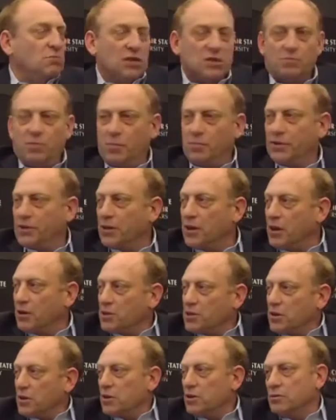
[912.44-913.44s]
people to go,
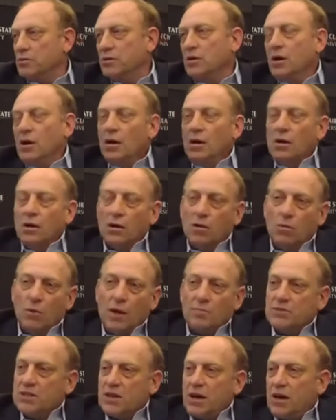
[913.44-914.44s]
to her
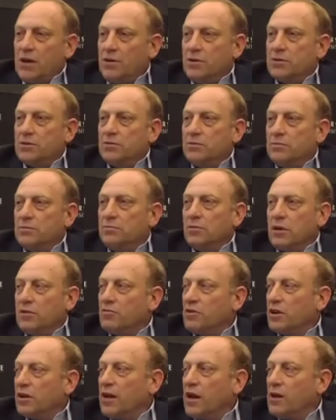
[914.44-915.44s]
website or to
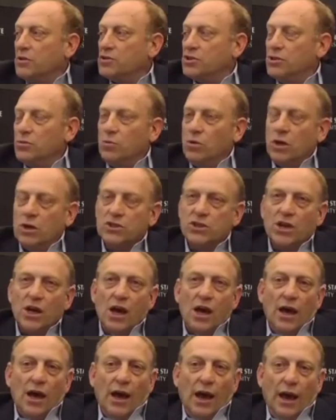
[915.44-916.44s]
whatever account she wants.
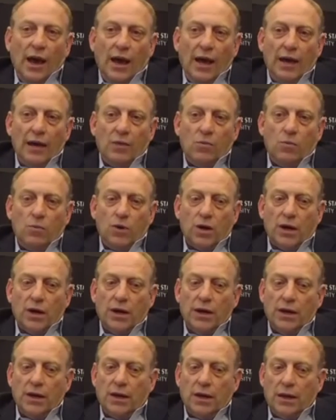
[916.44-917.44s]
And we're
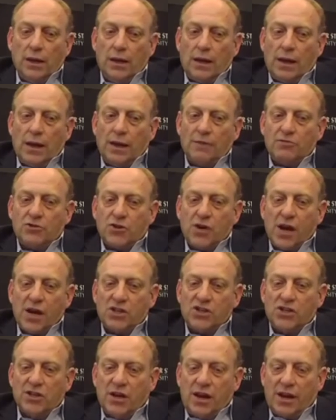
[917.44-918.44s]
getting a lot of
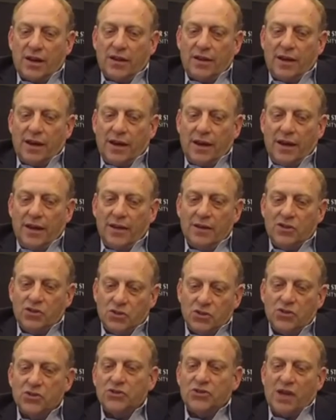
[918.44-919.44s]
traction out of that, and it
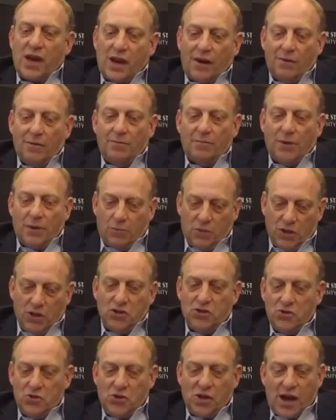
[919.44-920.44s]
turns out that when you
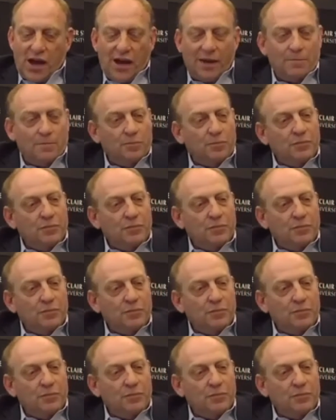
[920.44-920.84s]
do that,